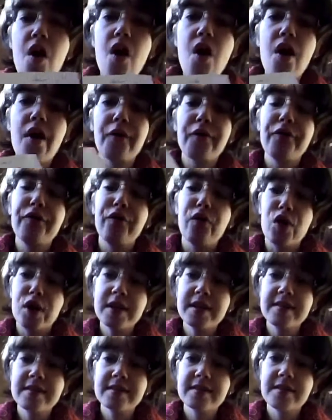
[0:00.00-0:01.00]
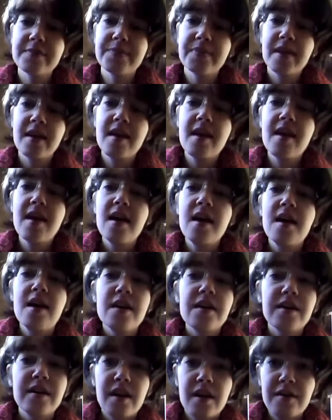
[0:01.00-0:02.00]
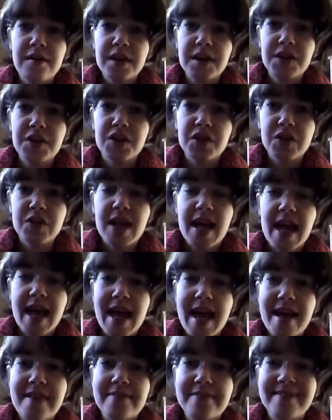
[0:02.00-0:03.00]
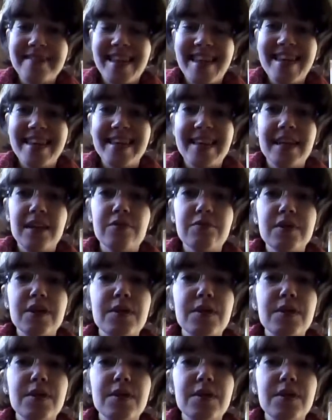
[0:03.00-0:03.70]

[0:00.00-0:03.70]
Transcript: are force, courage, and taking